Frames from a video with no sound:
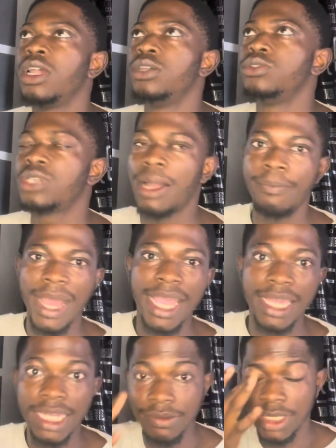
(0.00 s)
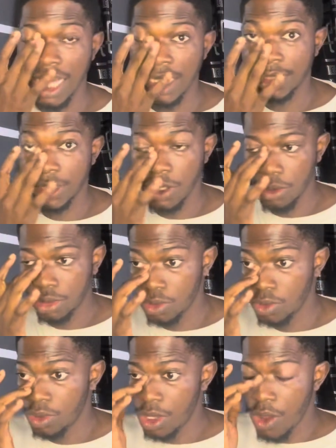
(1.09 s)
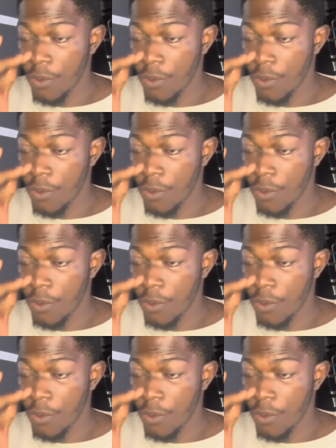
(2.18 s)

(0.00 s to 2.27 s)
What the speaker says: you can buy NFTs and sell too.